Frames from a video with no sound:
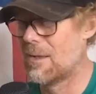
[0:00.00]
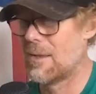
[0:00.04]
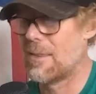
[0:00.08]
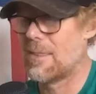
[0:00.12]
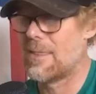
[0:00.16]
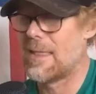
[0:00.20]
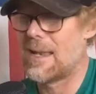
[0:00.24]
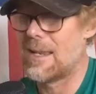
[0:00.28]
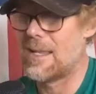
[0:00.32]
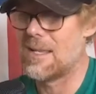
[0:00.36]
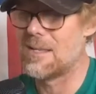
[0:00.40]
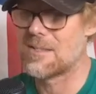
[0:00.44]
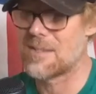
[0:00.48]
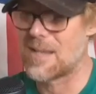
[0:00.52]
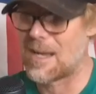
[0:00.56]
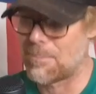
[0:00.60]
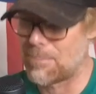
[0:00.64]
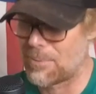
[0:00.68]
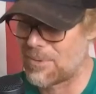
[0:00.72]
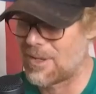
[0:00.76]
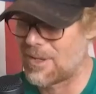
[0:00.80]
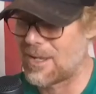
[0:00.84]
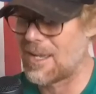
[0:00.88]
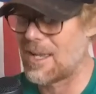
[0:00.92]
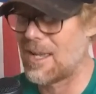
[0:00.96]
that he's not
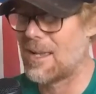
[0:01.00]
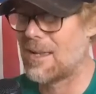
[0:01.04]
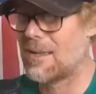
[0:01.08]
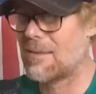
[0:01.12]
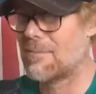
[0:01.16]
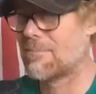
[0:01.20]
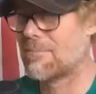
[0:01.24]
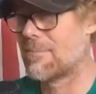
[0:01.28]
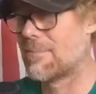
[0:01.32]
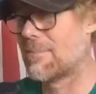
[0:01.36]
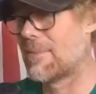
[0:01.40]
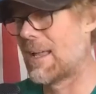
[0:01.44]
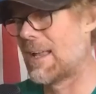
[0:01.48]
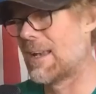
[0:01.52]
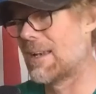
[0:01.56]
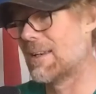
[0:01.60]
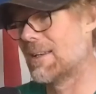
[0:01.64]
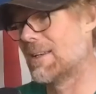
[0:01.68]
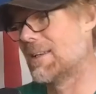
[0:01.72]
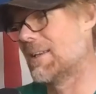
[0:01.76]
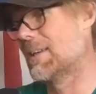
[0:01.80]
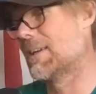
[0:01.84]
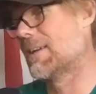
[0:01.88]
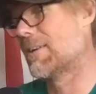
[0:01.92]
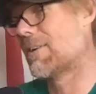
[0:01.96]
playing, that
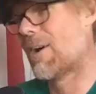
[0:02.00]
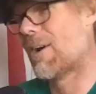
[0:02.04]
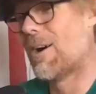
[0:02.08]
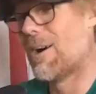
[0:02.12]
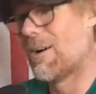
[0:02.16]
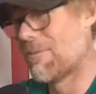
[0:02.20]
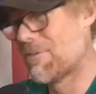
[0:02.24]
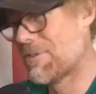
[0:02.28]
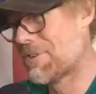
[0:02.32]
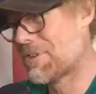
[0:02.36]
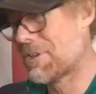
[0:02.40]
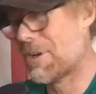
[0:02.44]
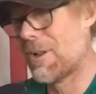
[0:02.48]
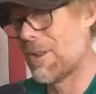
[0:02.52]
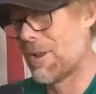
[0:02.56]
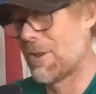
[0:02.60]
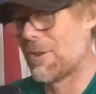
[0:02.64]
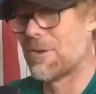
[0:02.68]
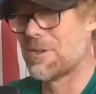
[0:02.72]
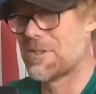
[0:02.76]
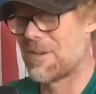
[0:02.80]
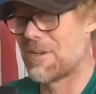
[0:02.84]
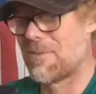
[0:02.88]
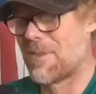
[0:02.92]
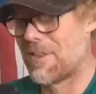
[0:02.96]
he golfs, all of
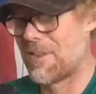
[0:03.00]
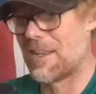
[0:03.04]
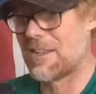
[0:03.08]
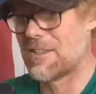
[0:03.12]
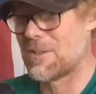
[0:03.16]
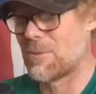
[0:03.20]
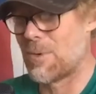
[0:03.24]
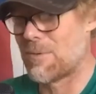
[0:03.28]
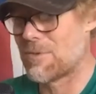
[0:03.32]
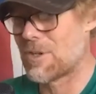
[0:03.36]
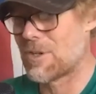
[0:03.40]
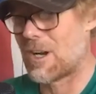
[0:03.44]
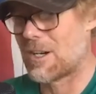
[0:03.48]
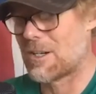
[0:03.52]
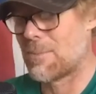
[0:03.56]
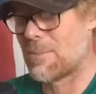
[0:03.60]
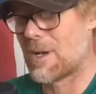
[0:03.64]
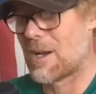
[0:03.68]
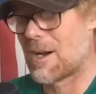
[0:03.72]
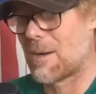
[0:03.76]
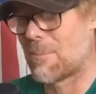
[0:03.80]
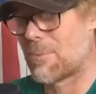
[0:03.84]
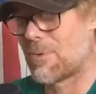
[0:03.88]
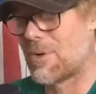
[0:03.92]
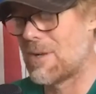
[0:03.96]
those different things that we've talked
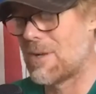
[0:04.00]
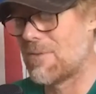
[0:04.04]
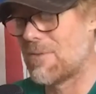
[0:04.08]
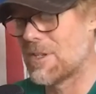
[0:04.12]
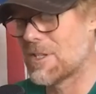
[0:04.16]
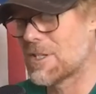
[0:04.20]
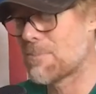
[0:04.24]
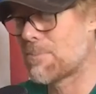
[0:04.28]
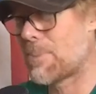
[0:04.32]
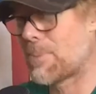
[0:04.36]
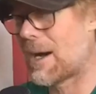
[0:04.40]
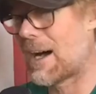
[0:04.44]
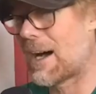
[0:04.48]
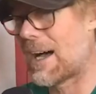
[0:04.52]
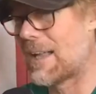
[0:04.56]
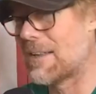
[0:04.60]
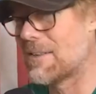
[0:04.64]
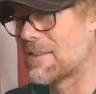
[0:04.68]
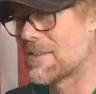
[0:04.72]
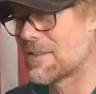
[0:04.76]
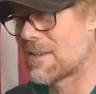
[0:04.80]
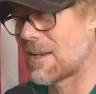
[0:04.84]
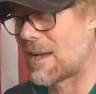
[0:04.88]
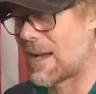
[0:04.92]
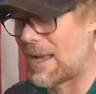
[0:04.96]
about on previous
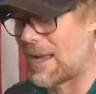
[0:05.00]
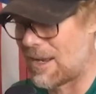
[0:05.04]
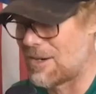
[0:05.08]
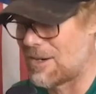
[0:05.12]
pods, I